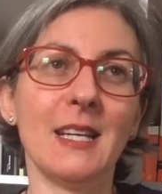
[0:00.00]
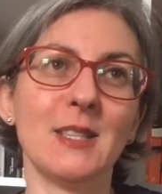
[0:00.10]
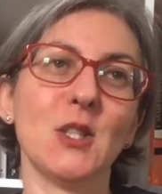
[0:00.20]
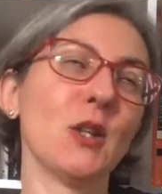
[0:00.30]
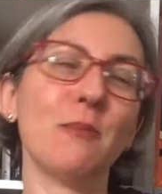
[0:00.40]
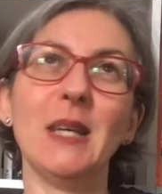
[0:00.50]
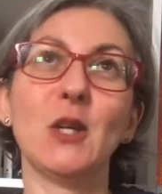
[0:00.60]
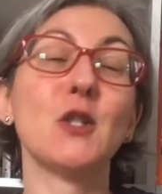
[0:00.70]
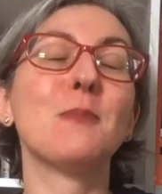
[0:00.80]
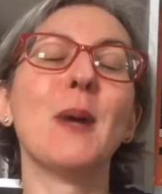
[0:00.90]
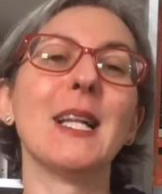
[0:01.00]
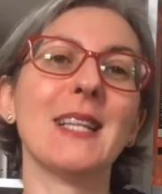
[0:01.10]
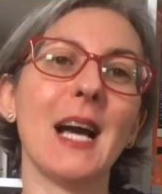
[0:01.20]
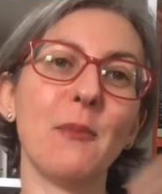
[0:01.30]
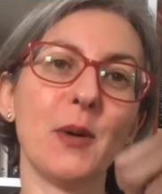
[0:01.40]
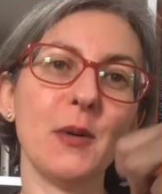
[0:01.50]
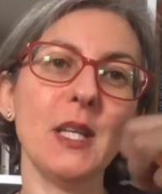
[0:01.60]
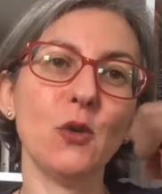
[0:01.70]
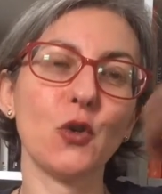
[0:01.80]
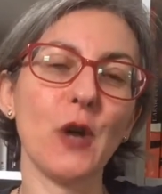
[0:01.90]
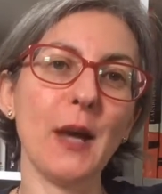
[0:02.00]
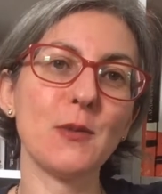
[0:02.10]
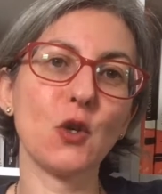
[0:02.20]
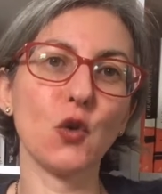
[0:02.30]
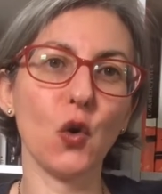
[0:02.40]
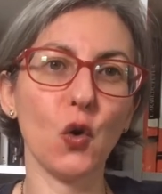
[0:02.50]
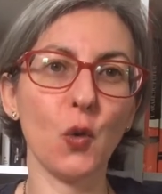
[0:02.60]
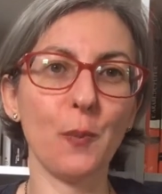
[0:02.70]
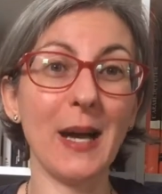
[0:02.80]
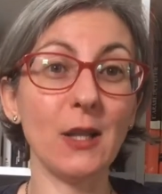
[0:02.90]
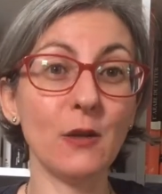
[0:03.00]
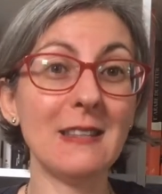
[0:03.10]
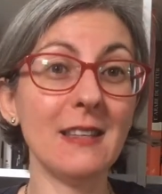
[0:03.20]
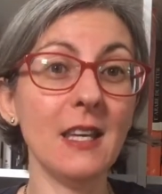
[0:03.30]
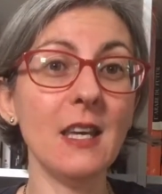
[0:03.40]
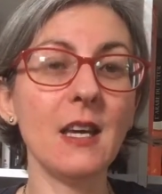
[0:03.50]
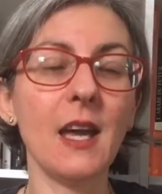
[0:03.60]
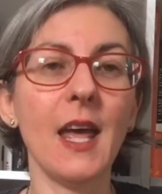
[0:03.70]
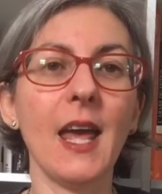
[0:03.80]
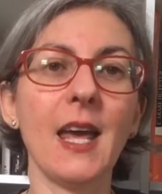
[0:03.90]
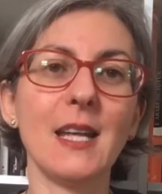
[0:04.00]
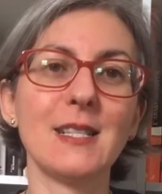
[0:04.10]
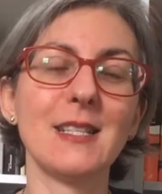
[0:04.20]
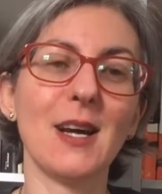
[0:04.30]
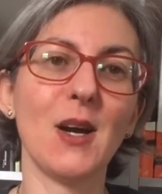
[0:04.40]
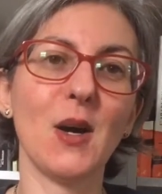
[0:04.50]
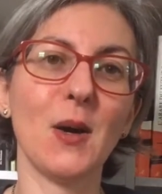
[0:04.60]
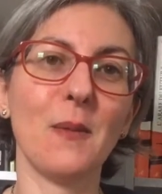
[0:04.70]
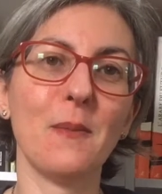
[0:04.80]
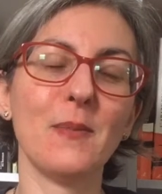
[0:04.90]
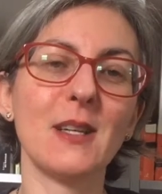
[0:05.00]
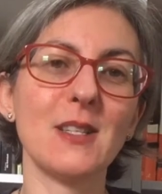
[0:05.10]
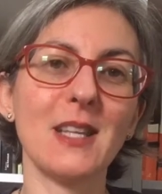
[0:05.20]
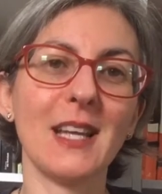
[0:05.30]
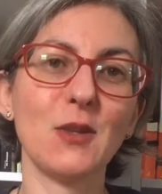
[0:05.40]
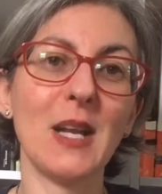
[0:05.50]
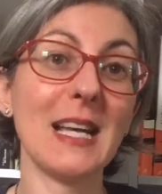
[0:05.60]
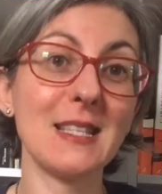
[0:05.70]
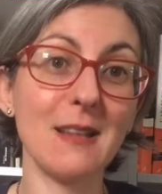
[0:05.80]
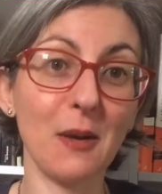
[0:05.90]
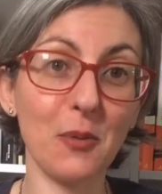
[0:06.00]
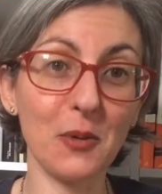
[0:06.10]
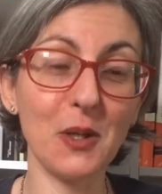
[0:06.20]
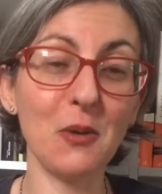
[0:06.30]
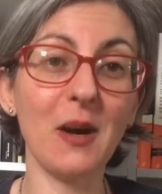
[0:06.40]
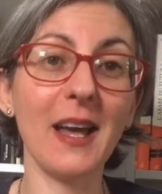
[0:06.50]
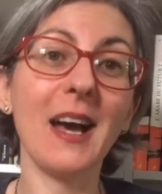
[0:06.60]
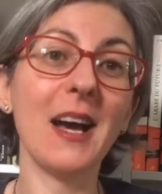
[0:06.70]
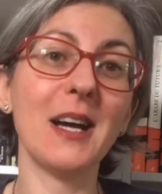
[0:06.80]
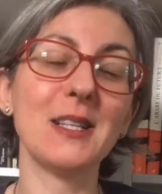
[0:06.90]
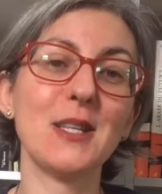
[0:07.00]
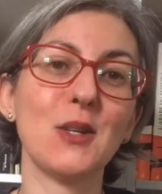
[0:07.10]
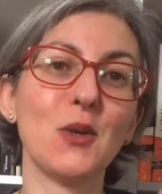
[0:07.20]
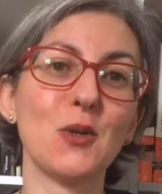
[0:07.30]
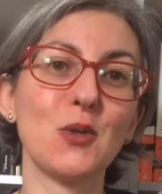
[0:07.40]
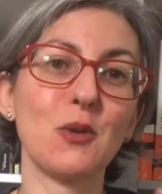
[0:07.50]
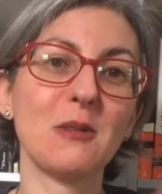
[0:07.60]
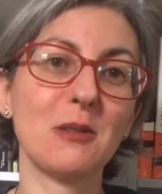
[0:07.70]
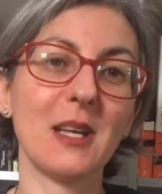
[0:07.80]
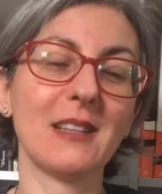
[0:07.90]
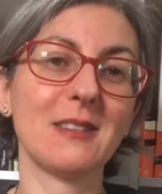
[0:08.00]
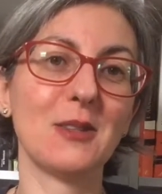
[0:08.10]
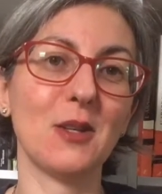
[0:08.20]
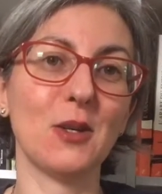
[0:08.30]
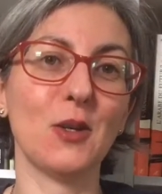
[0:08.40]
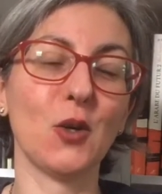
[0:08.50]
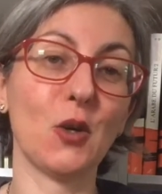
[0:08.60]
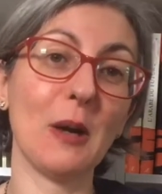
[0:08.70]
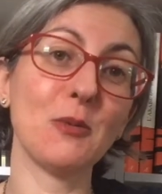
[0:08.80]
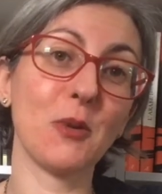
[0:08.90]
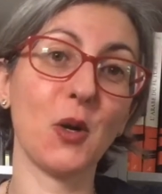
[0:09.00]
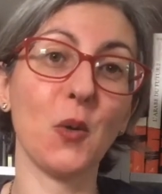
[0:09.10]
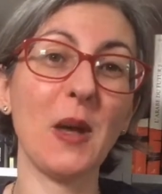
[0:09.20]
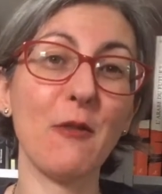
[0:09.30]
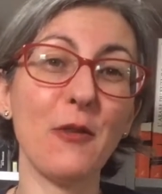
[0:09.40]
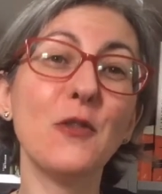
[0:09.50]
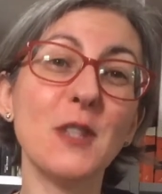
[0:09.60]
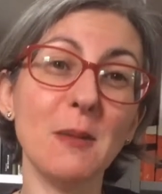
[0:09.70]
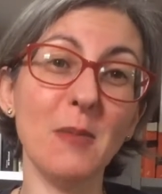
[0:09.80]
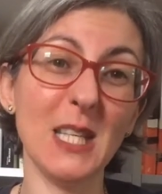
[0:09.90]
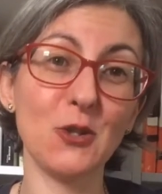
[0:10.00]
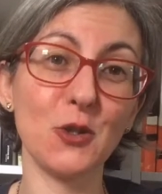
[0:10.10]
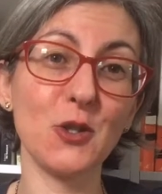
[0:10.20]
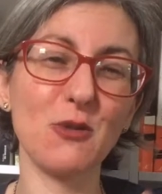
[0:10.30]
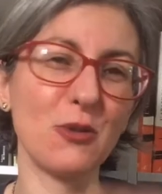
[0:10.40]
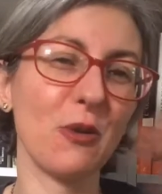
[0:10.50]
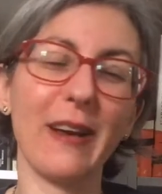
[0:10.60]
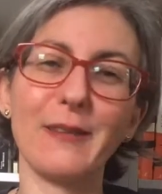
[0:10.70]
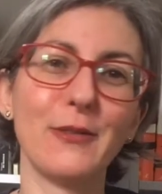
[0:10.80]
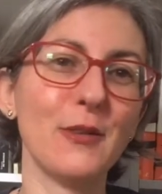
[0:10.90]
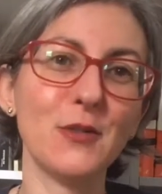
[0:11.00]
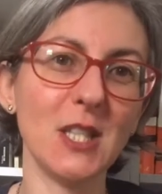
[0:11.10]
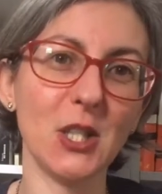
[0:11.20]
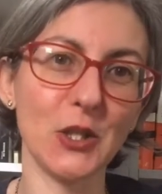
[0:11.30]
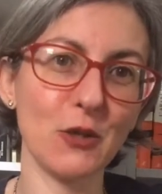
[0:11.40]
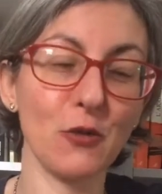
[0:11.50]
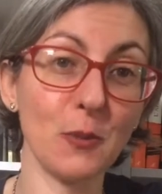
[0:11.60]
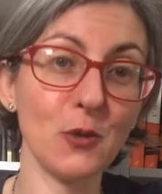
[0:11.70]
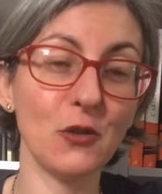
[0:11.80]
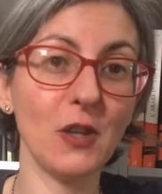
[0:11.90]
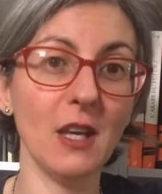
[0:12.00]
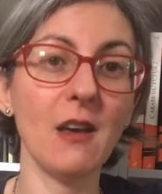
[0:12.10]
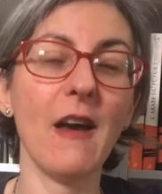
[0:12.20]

not because, but Albarino grapes grow by the sea, and there's like the last Albarino I had, the story is that the grapes were growing 50 meters, so like 50 yards from the sea.